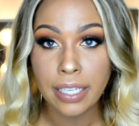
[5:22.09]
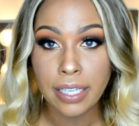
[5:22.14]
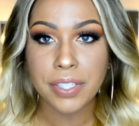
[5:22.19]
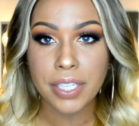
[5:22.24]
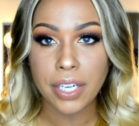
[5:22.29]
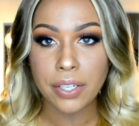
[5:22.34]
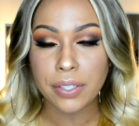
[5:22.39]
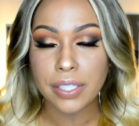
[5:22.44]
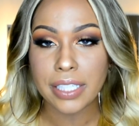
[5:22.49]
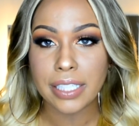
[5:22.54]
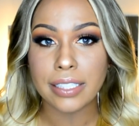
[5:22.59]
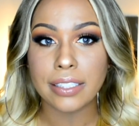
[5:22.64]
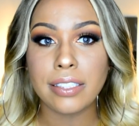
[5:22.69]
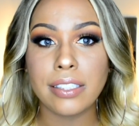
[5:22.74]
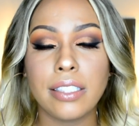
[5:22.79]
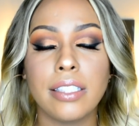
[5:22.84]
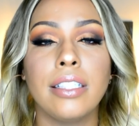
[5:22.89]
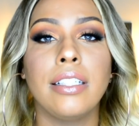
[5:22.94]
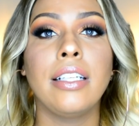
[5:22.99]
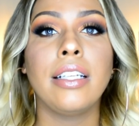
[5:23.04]

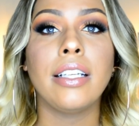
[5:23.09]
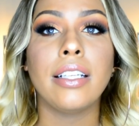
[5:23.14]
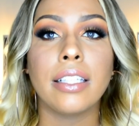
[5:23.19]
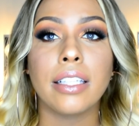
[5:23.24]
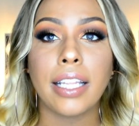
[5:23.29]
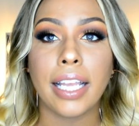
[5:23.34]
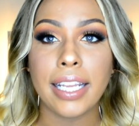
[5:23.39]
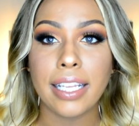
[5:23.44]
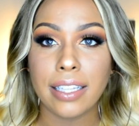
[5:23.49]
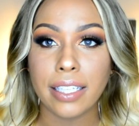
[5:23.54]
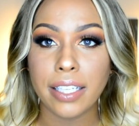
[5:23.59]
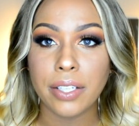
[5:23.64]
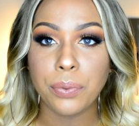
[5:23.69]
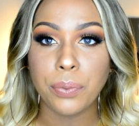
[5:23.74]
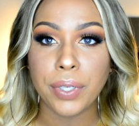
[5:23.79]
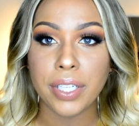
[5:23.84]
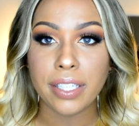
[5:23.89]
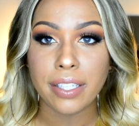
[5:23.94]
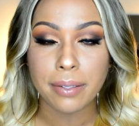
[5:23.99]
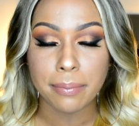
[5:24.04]
Noticed lately
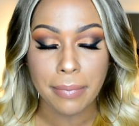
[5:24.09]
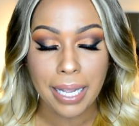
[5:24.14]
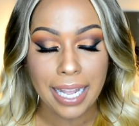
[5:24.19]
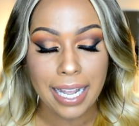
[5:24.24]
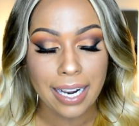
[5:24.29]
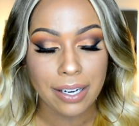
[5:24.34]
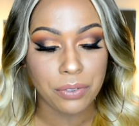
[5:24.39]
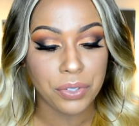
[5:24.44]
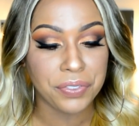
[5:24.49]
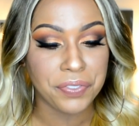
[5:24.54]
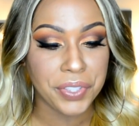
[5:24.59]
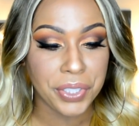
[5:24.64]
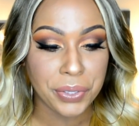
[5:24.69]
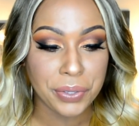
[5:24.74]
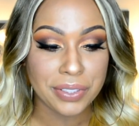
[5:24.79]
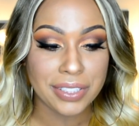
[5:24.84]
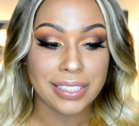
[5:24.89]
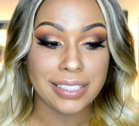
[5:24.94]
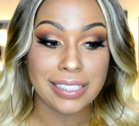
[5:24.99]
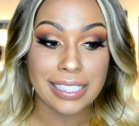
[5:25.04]
with my
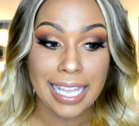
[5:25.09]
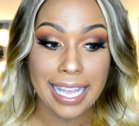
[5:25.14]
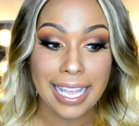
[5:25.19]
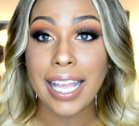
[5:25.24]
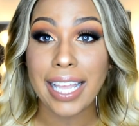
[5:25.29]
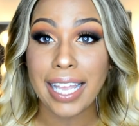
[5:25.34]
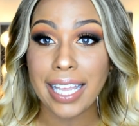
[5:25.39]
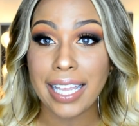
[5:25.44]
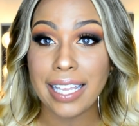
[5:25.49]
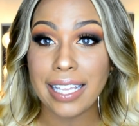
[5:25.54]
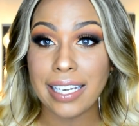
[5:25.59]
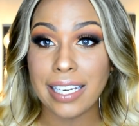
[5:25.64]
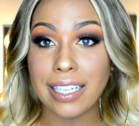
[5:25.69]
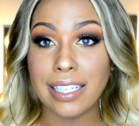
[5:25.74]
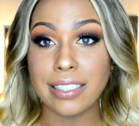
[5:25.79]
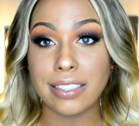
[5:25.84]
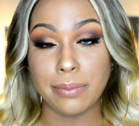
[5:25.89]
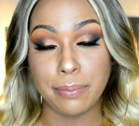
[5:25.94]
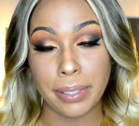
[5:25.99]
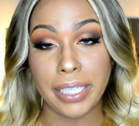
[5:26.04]
reviews is that my head
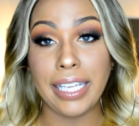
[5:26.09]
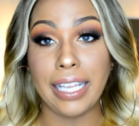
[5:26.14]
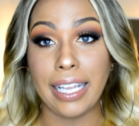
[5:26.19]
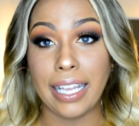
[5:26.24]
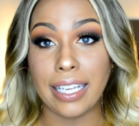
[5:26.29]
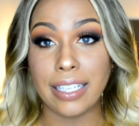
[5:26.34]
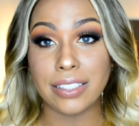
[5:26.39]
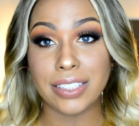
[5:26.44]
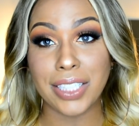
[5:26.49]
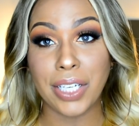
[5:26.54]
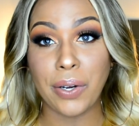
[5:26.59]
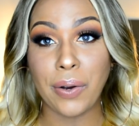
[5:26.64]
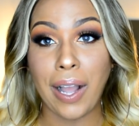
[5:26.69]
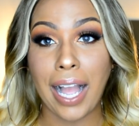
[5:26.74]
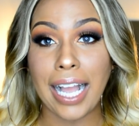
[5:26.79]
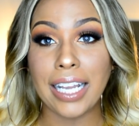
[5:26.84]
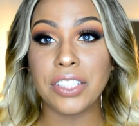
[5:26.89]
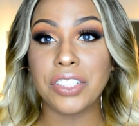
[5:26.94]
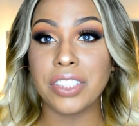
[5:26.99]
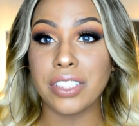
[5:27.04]
is big, so
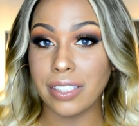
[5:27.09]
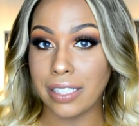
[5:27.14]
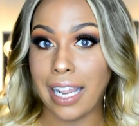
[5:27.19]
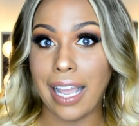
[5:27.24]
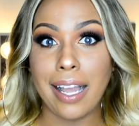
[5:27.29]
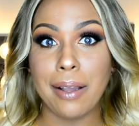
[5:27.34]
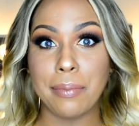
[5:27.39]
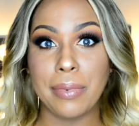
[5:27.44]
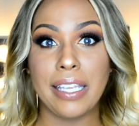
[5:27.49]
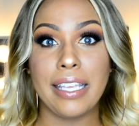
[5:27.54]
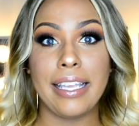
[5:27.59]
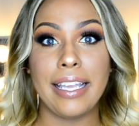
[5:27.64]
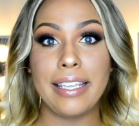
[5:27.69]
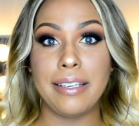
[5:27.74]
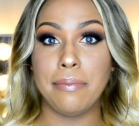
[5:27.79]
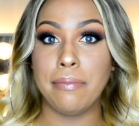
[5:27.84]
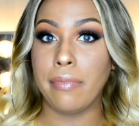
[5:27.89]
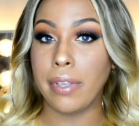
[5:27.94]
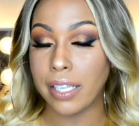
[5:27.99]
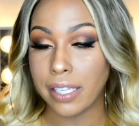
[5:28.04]
I should not be
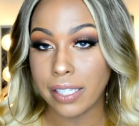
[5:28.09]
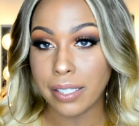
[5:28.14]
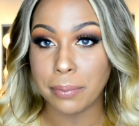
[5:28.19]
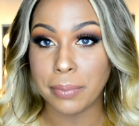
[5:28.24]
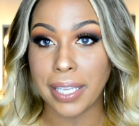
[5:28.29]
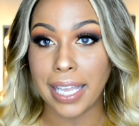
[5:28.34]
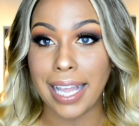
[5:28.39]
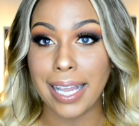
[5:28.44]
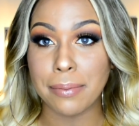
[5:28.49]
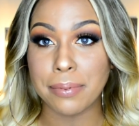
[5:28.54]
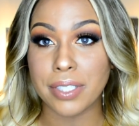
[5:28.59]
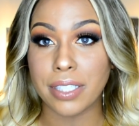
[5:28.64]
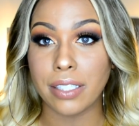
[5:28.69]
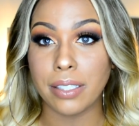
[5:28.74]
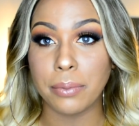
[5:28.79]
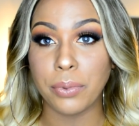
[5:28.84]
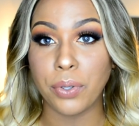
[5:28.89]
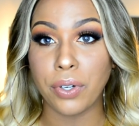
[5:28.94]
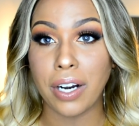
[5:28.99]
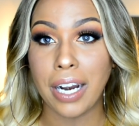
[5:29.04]
getting medium caps
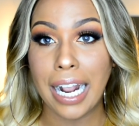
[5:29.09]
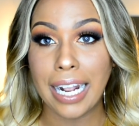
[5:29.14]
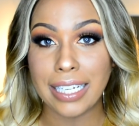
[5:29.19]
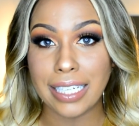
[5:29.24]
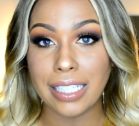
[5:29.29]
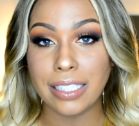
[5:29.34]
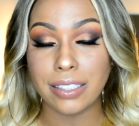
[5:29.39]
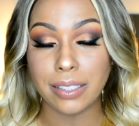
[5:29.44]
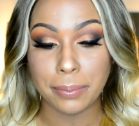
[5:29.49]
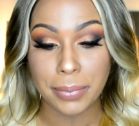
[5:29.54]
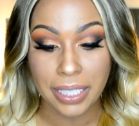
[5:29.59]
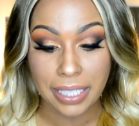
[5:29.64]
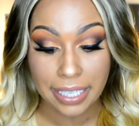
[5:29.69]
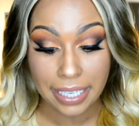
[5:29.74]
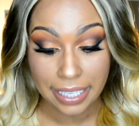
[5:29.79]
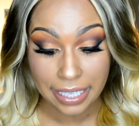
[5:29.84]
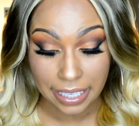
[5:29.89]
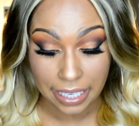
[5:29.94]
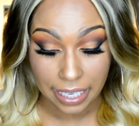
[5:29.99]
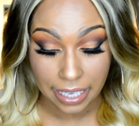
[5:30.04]
anymore. I need to be
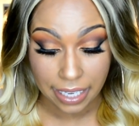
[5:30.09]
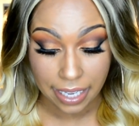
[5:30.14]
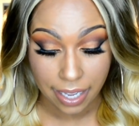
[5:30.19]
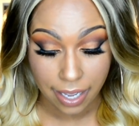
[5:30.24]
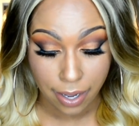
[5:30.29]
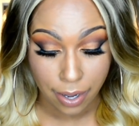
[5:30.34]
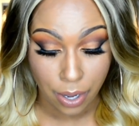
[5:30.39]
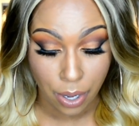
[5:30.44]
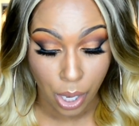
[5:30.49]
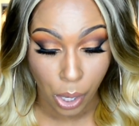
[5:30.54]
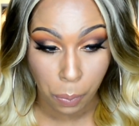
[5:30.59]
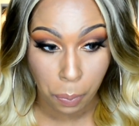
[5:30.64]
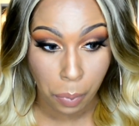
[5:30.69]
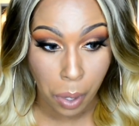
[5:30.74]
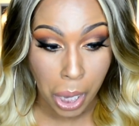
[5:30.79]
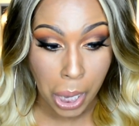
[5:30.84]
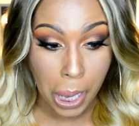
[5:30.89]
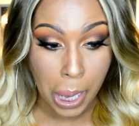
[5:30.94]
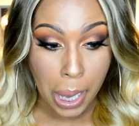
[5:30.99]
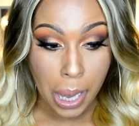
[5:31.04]
getting um,
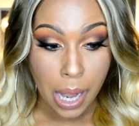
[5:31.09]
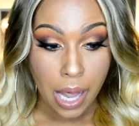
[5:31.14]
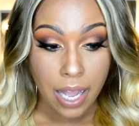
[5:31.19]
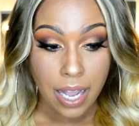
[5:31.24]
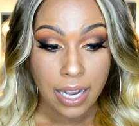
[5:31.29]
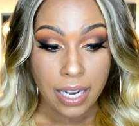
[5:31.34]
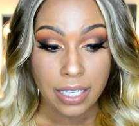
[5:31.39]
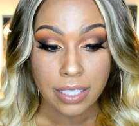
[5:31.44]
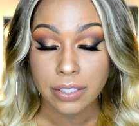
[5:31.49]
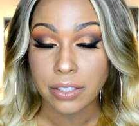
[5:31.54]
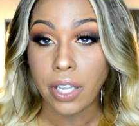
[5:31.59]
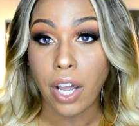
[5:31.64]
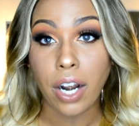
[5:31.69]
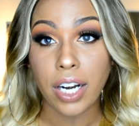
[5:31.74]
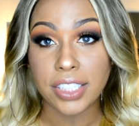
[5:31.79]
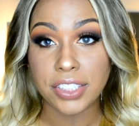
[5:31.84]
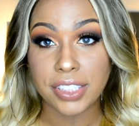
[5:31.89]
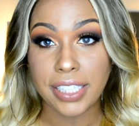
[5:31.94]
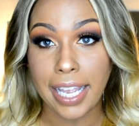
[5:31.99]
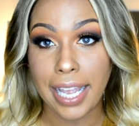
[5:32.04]

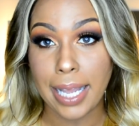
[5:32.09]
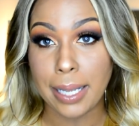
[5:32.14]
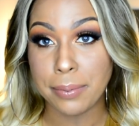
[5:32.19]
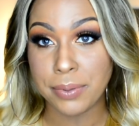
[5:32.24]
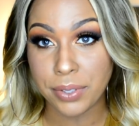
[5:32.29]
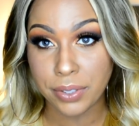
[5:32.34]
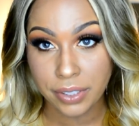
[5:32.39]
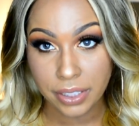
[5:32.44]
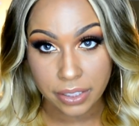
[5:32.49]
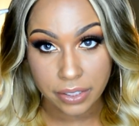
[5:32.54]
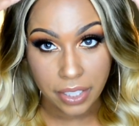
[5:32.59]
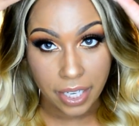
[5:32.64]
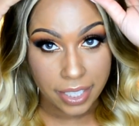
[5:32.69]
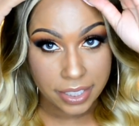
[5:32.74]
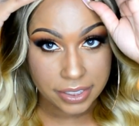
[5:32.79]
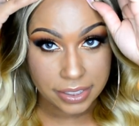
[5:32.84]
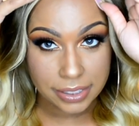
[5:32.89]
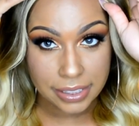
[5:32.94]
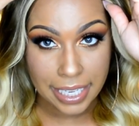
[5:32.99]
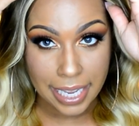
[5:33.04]
large caps or the
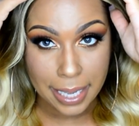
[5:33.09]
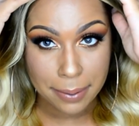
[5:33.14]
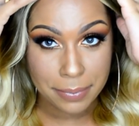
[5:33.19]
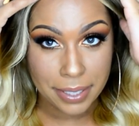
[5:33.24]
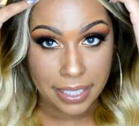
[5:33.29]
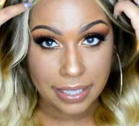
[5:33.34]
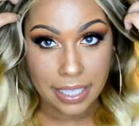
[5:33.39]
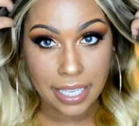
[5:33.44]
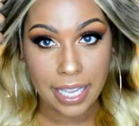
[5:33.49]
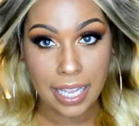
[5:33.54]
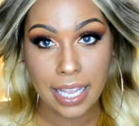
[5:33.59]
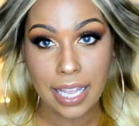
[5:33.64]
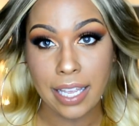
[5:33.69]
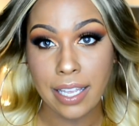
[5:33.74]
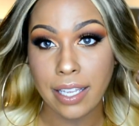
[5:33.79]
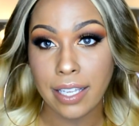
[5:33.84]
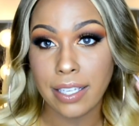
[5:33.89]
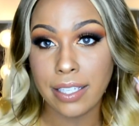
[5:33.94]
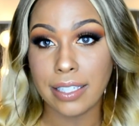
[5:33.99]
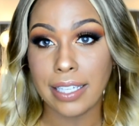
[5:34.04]
largest cap that they
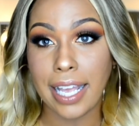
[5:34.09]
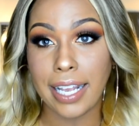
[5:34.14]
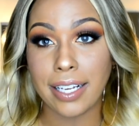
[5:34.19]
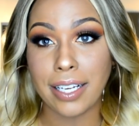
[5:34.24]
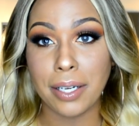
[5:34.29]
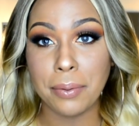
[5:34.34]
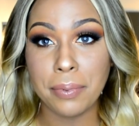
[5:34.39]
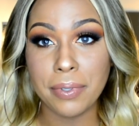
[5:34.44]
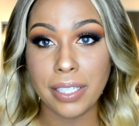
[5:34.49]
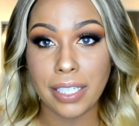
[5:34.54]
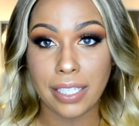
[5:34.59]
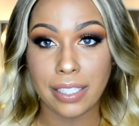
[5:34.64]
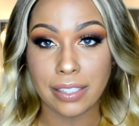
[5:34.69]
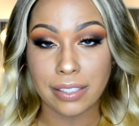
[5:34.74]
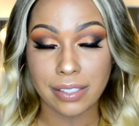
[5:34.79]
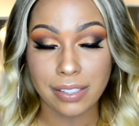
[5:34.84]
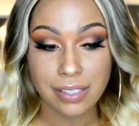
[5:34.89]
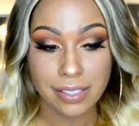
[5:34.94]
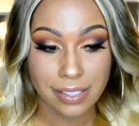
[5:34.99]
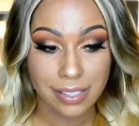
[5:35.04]
that companies
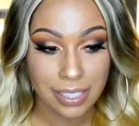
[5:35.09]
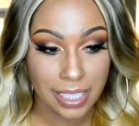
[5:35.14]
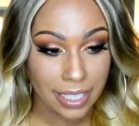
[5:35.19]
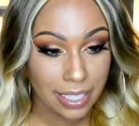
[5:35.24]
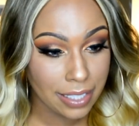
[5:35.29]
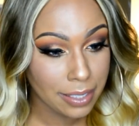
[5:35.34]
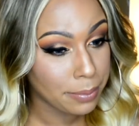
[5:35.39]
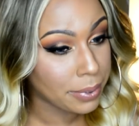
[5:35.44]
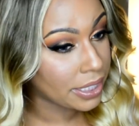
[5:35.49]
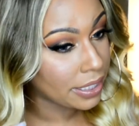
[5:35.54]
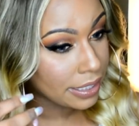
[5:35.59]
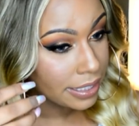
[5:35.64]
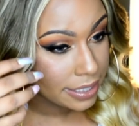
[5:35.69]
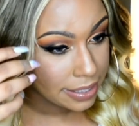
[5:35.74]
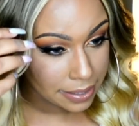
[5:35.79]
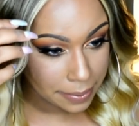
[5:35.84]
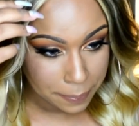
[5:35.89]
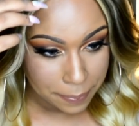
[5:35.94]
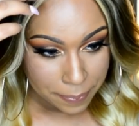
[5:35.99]
send because